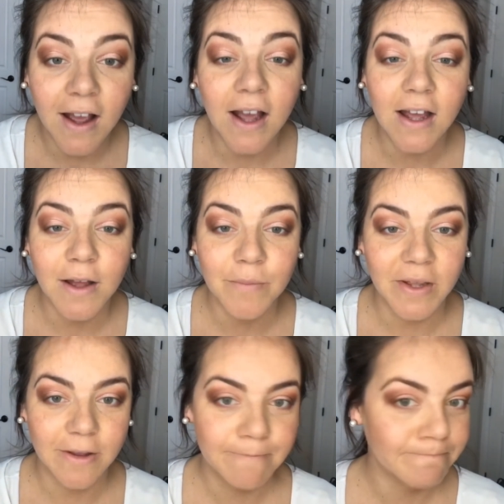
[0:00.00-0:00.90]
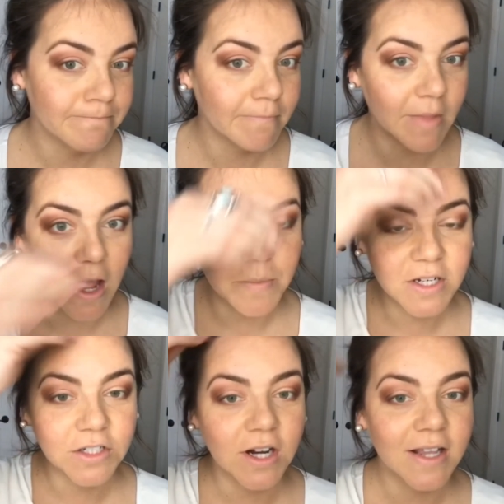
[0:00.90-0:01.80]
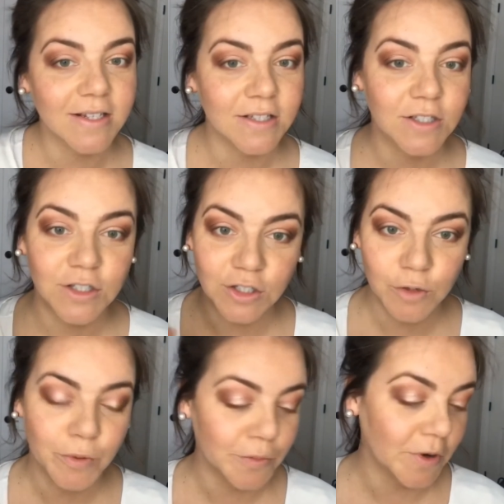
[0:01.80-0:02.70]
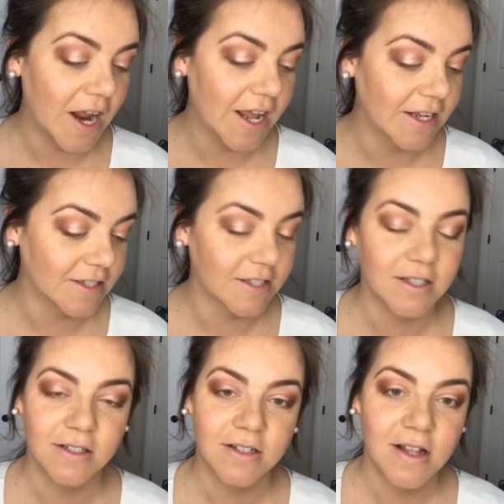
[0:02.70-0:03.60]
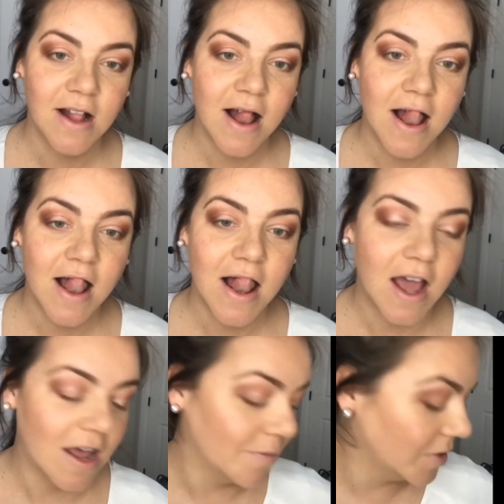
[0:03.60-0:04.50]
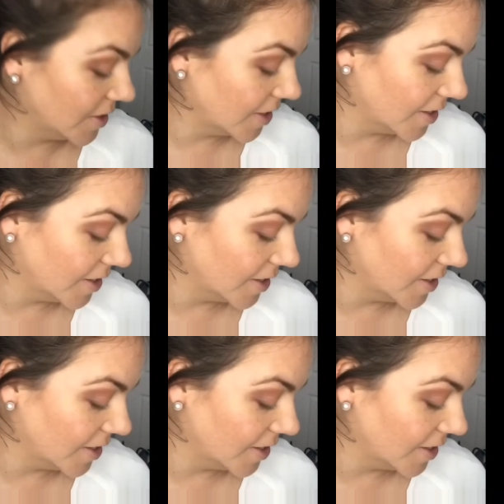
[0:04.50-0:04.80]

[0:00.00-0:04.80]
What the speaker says: on. I'm gonna try this super bright. It's gonna